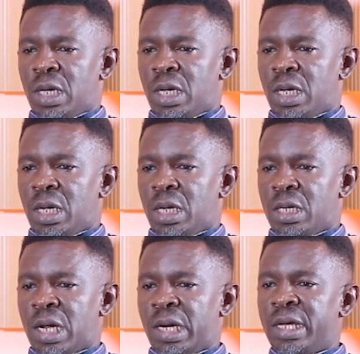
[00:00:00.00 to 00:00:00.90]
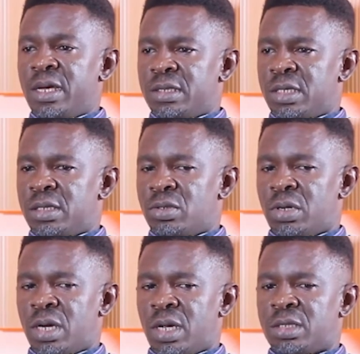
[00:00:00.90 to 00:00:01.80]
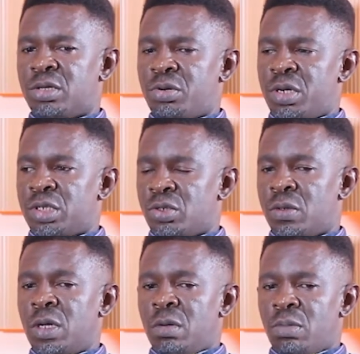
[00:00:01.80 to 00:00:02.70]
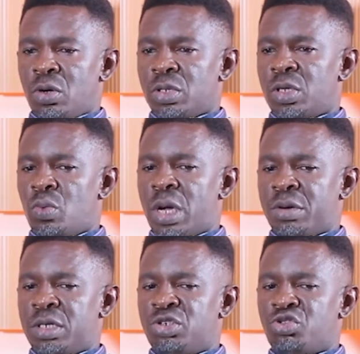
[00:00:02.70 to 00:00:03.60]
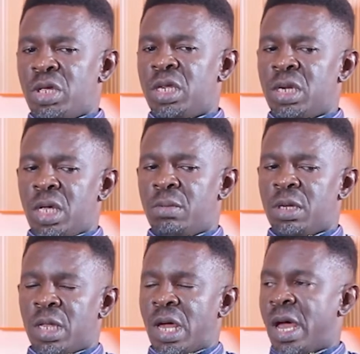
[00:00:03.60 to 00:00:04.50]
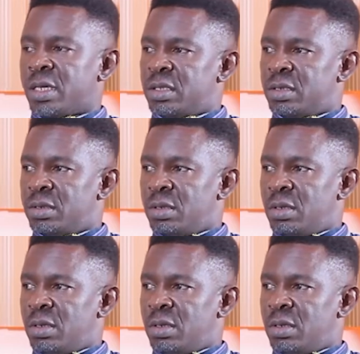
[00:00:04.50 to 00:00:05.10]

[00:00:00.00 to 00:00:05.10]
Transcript: their legacies to their next generation because they weren't training them in the act.